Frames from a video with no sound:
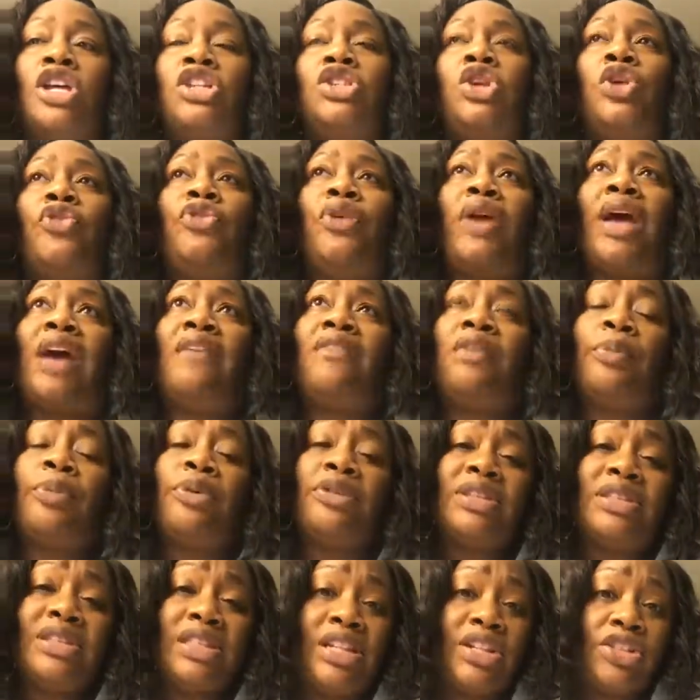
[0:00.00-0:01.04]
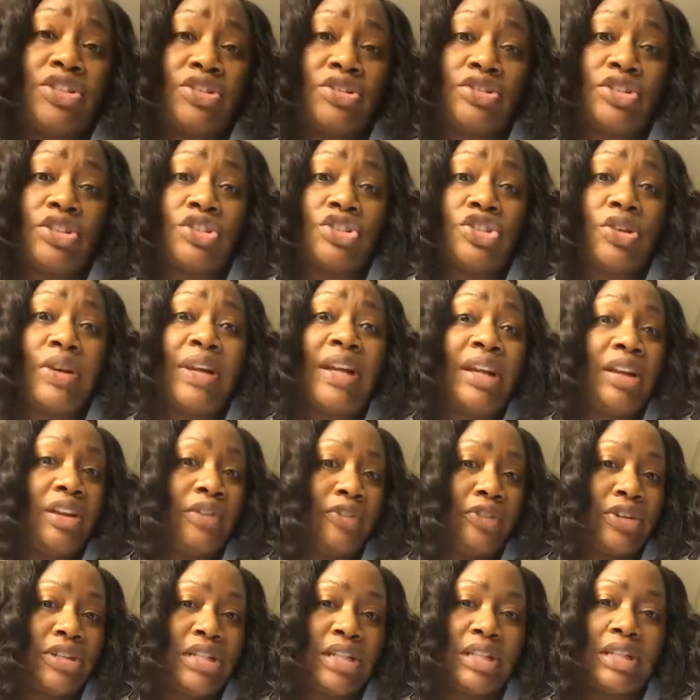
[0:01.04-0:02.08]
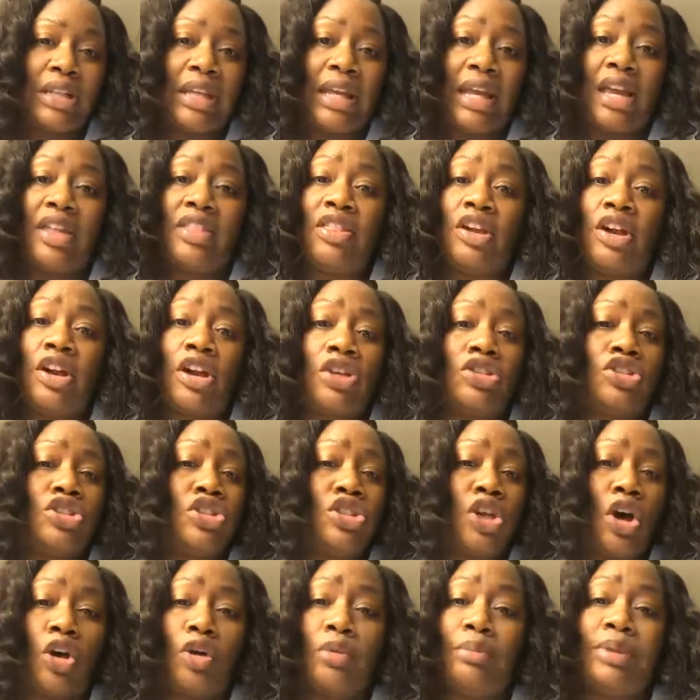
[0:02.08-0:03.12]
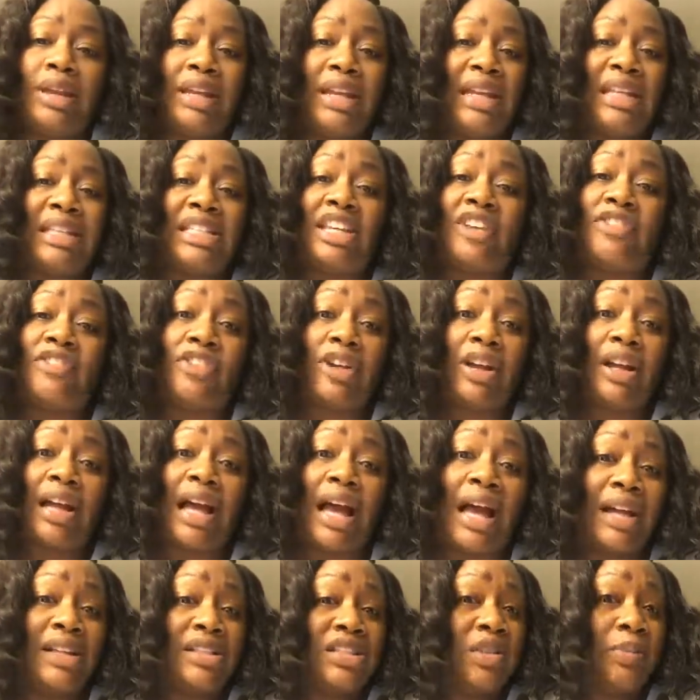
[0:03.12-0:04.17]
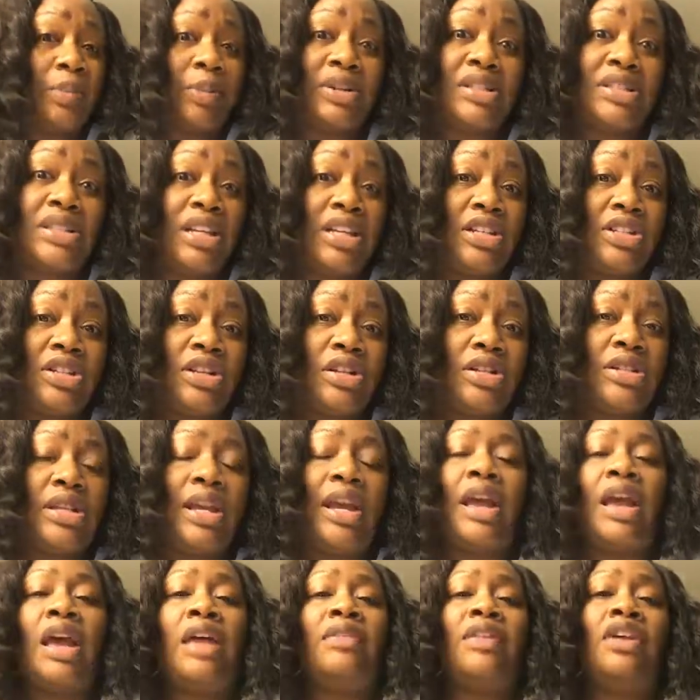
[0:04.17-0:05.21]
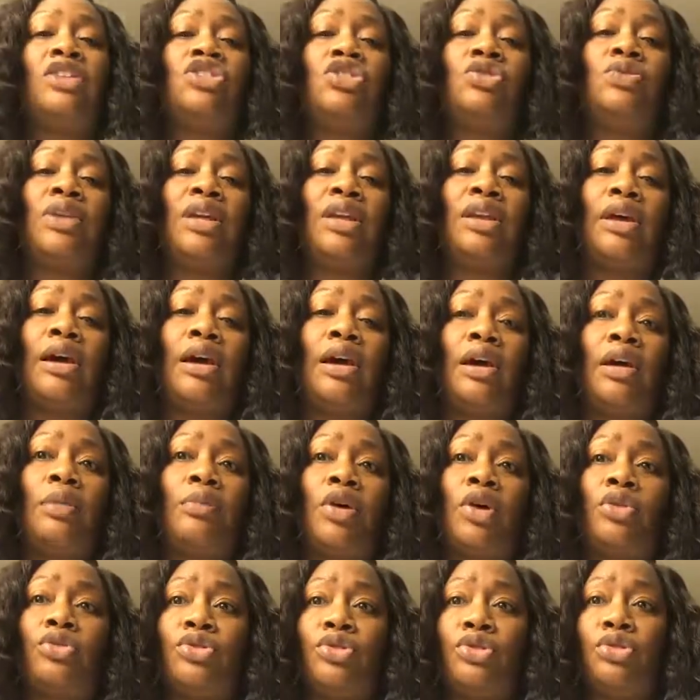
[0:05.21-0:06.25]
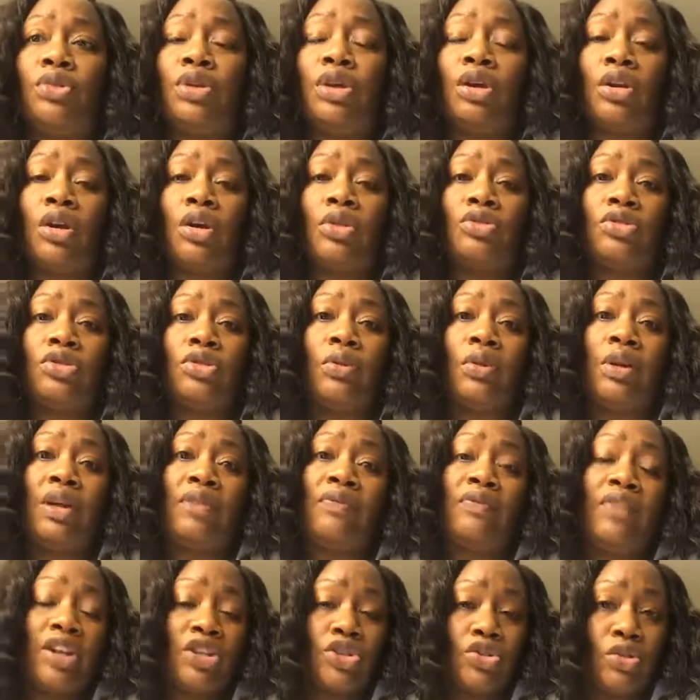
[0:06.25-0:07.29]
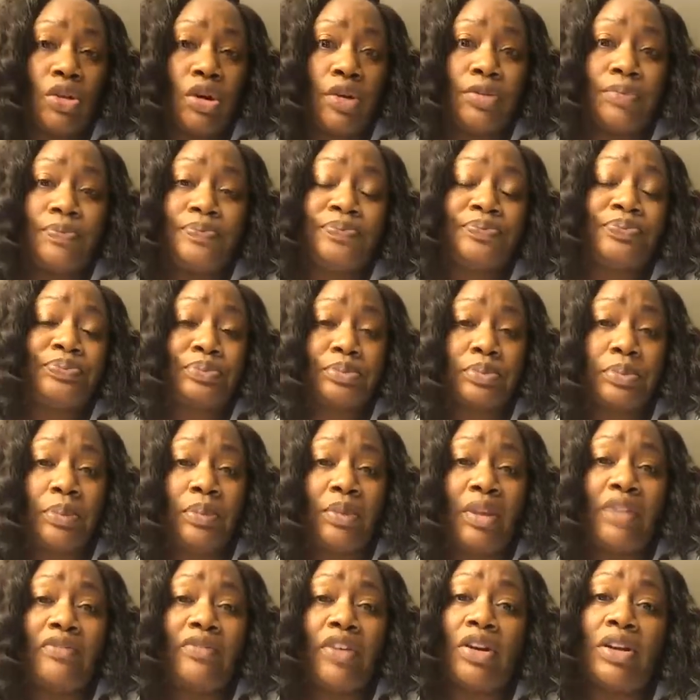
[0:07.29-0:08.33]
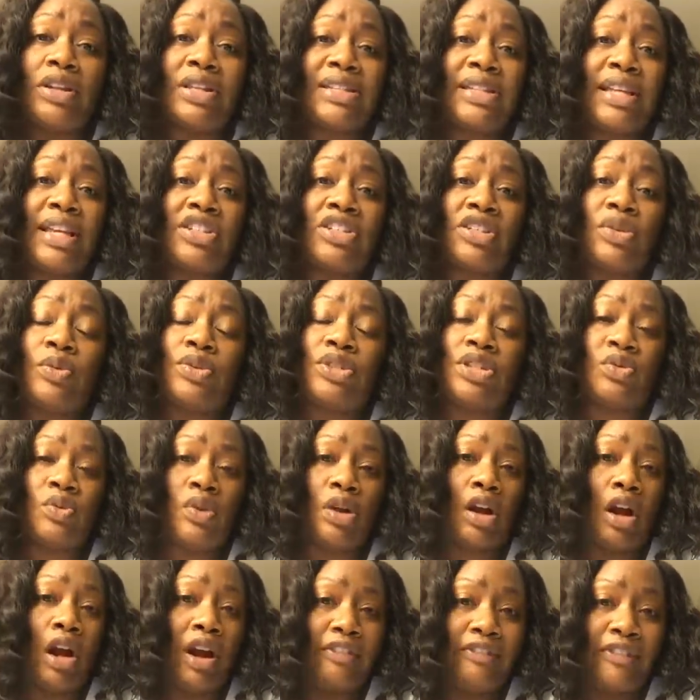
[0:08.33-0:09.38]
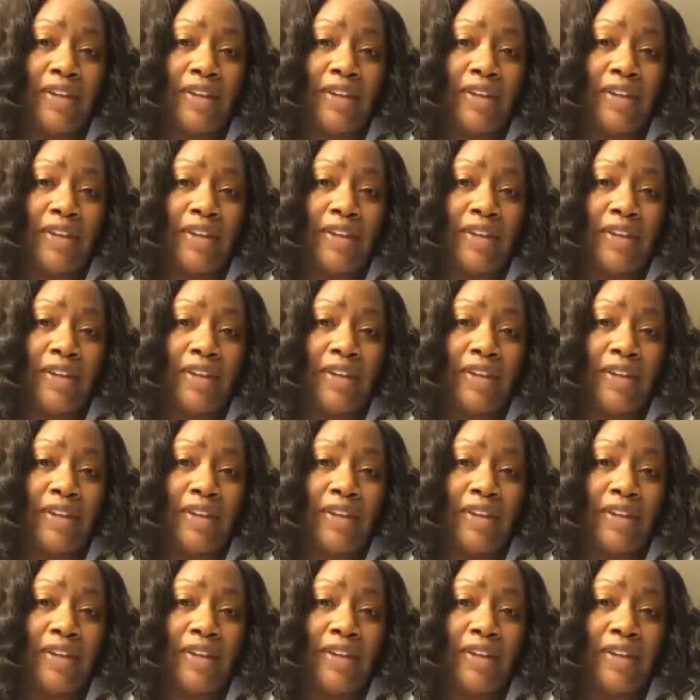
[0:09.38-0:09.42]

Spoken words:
So if you have a procedure to treat infertility, and there are so many different kinds of procedures that you can go through. You can go through in vitro fertilization, which is what our